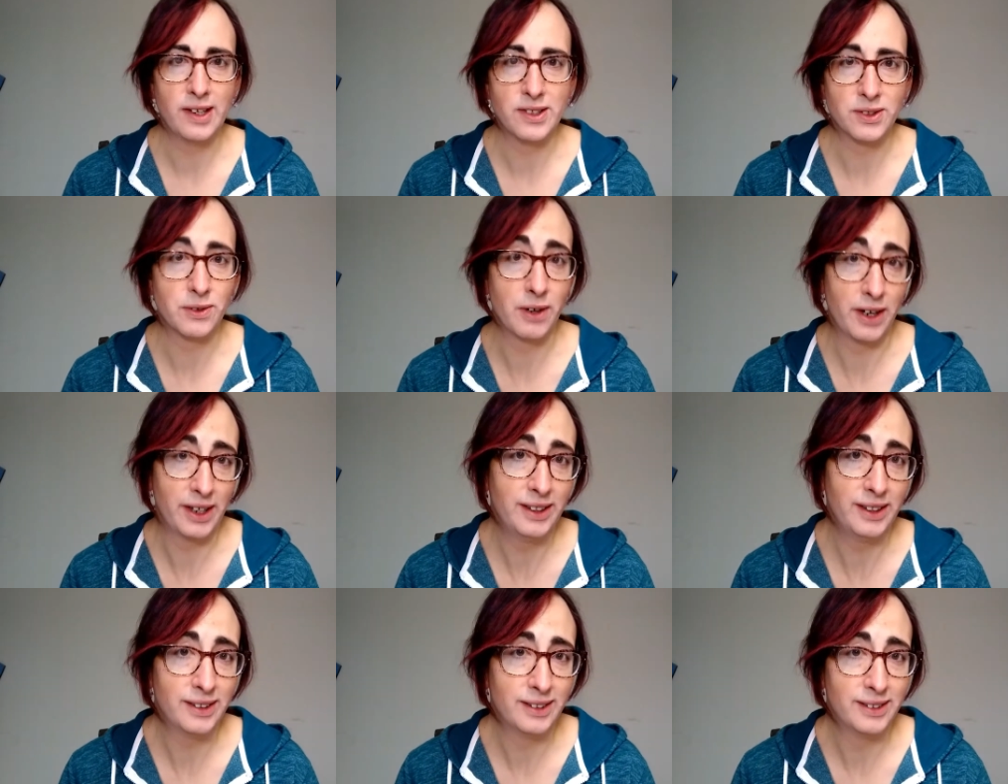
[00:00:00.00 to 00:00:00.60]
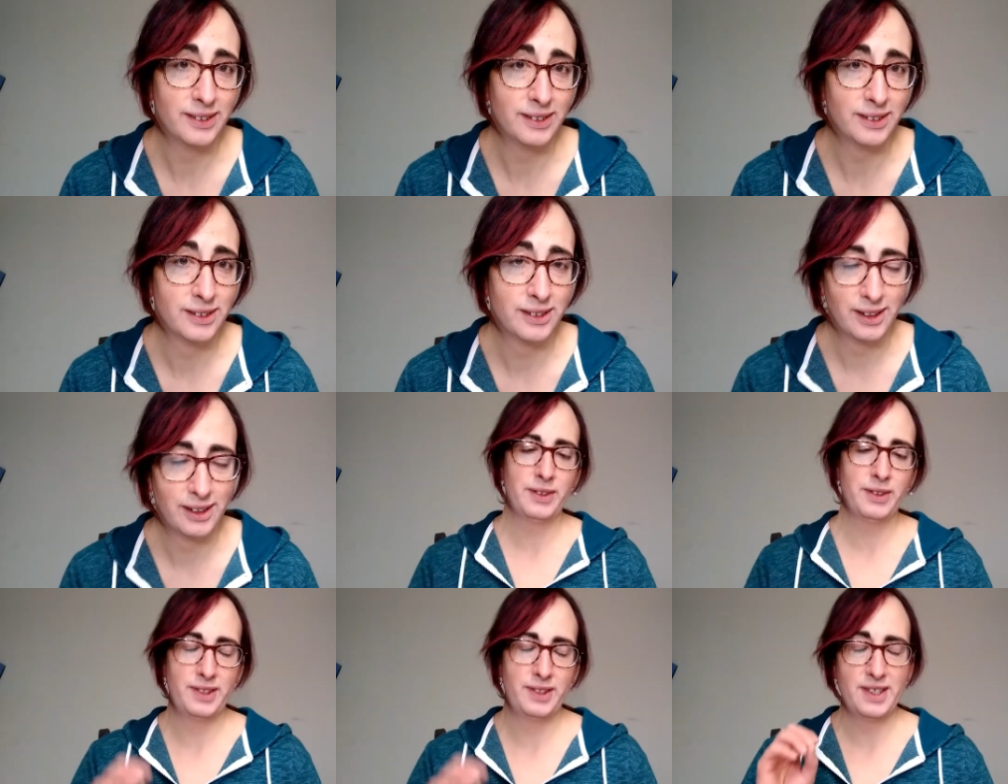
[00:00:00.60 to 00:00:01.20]
right?
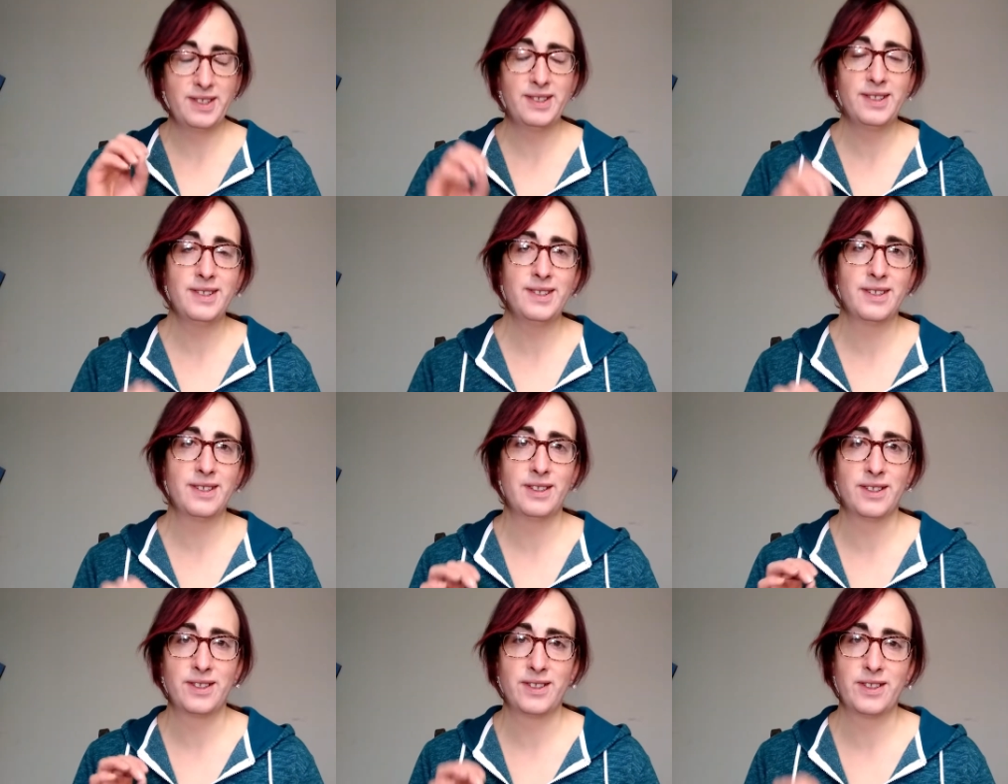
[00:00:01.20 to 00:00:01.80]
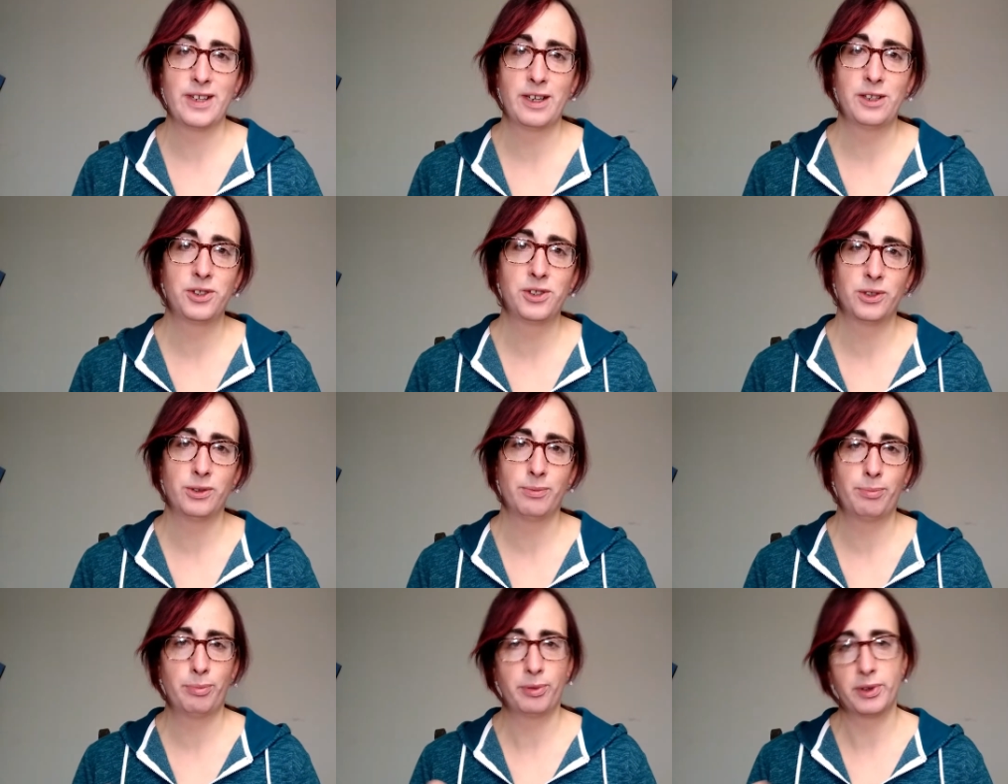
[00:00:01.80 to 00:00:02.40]
This is an essential
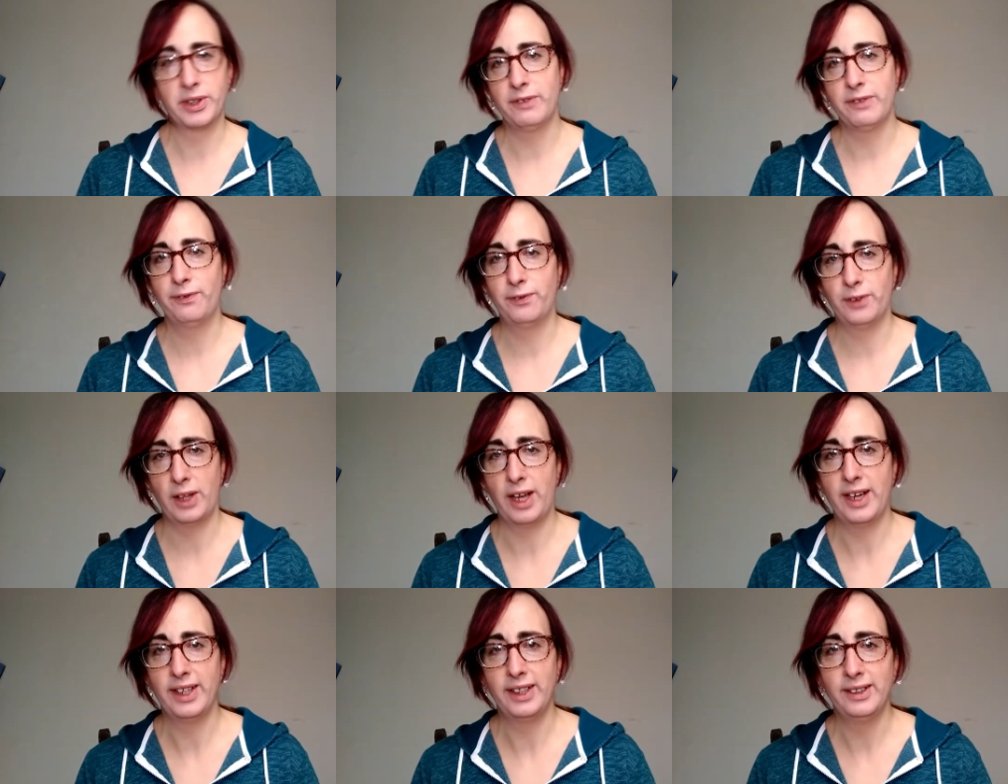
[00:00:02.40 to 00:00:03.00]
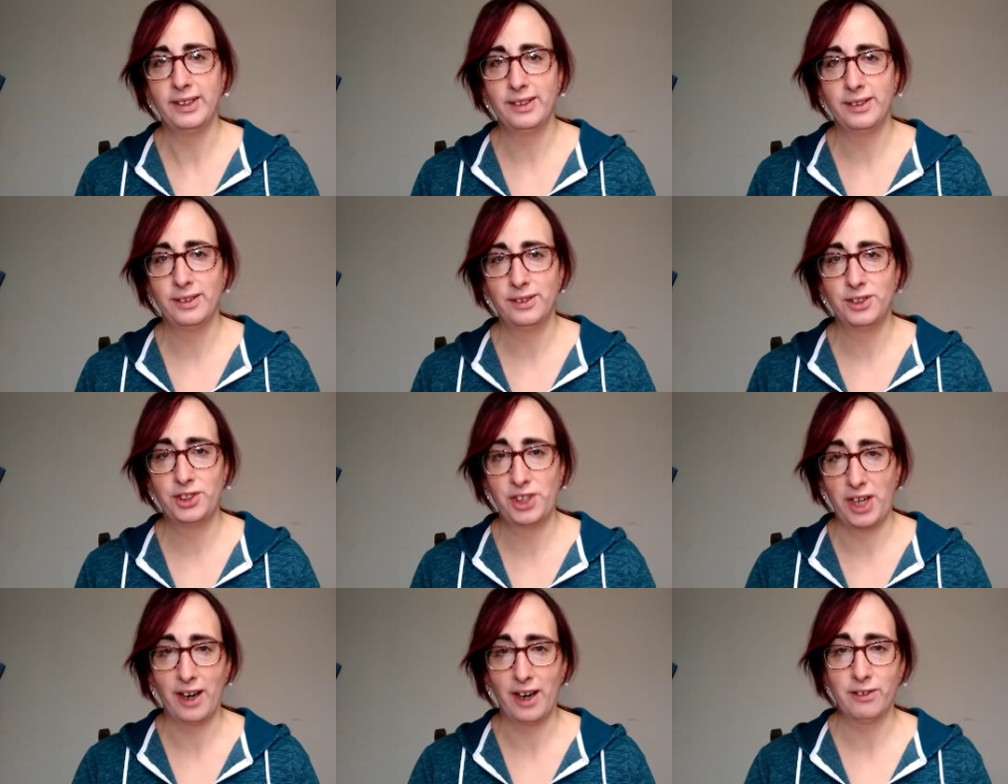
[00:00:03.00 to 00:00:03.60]
pre-flight
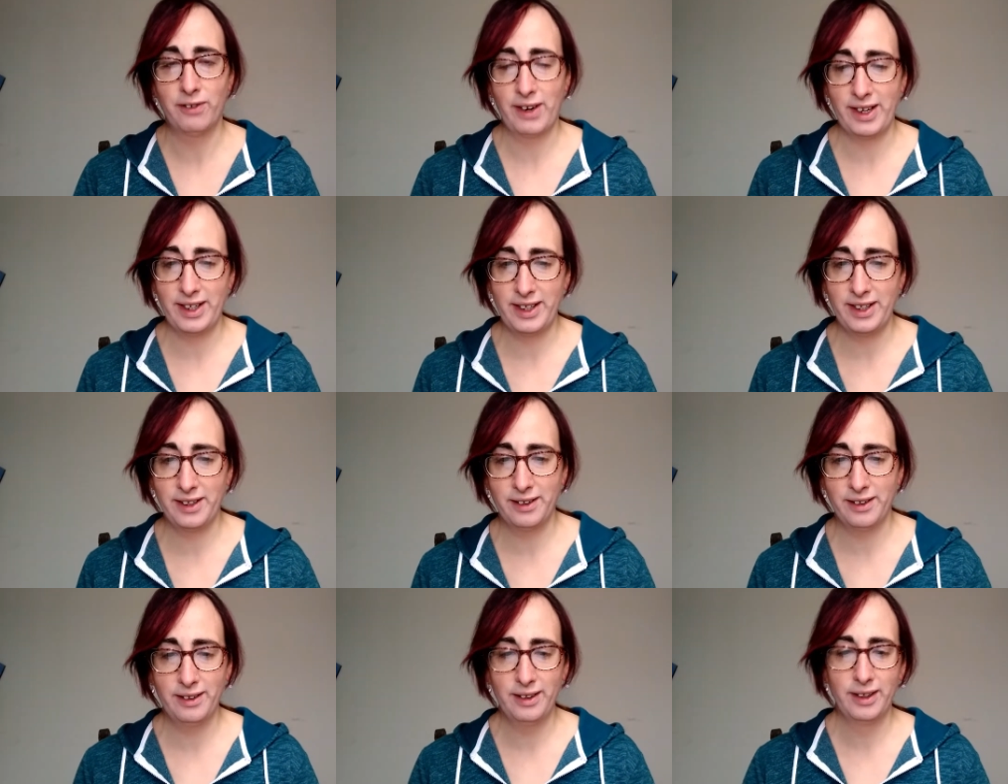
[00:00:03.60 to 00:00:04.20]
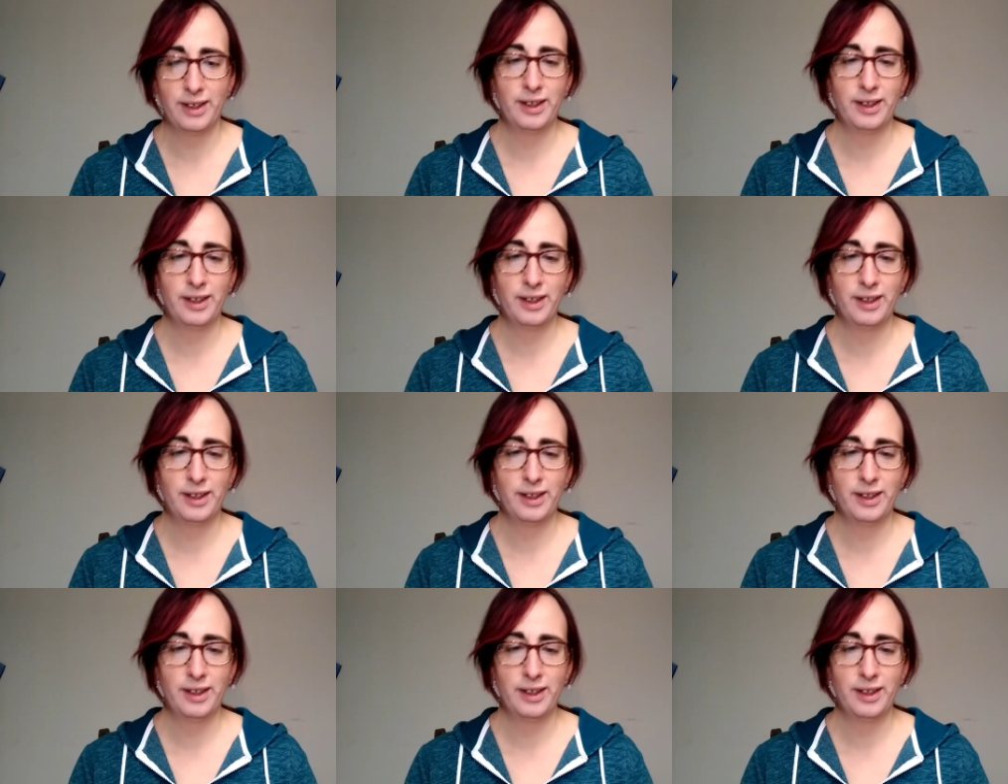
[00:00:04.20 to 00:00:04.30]
check right here.